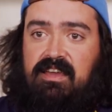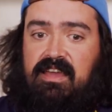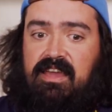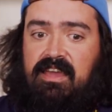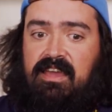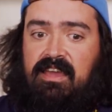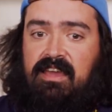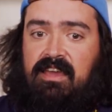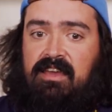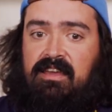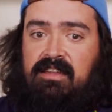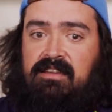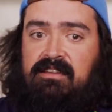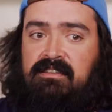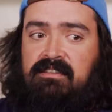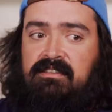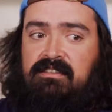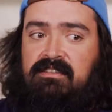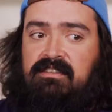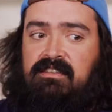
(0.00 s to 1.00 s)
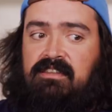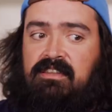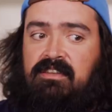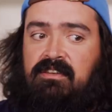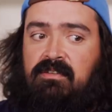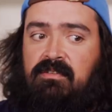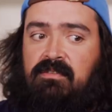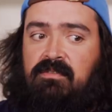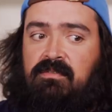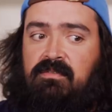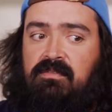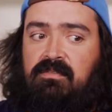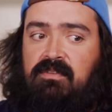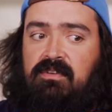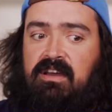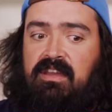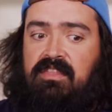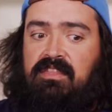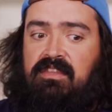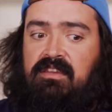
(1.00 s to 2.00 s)
And you know,
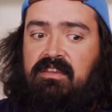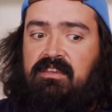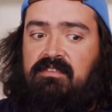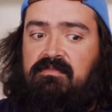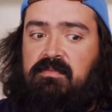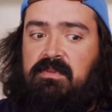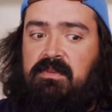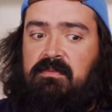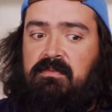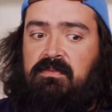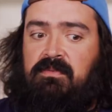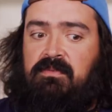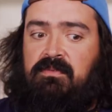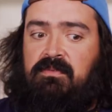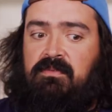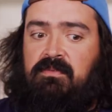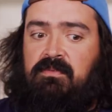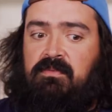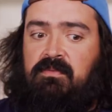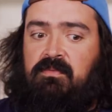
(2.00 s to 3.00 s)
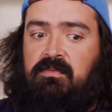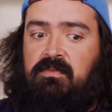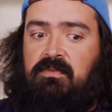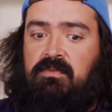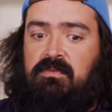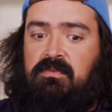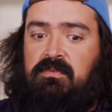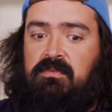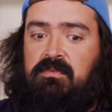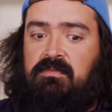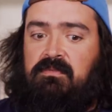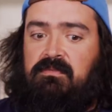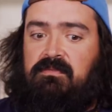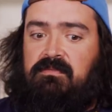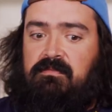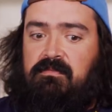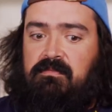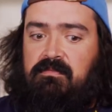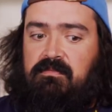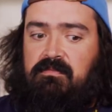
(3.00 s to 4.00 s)
I think if people will,
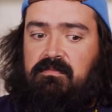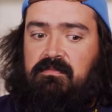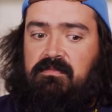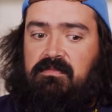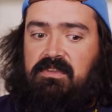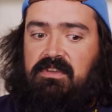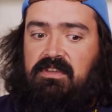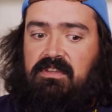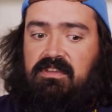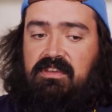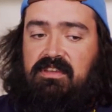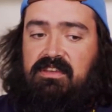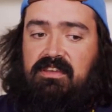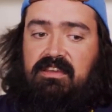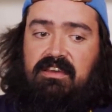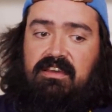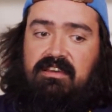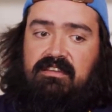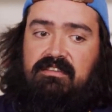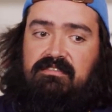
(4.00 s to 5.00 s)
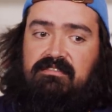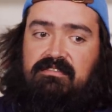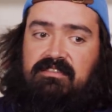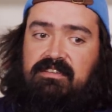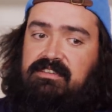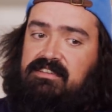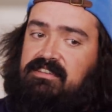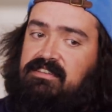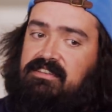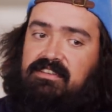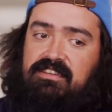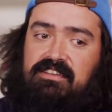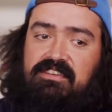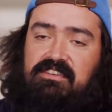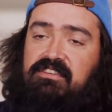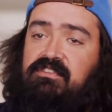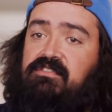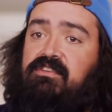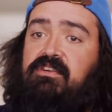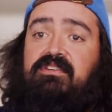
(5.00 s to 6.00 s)
you know,
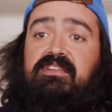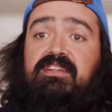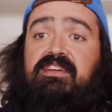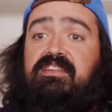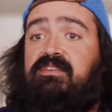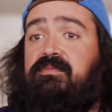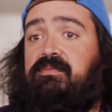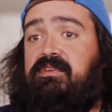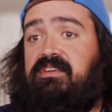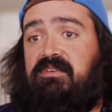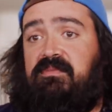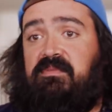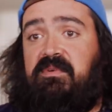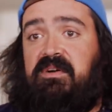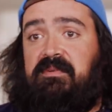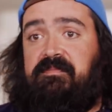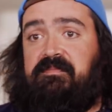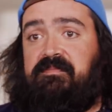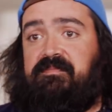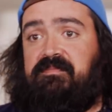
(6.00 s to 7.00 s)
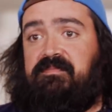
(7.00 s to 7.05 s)
you can grow it any way you want.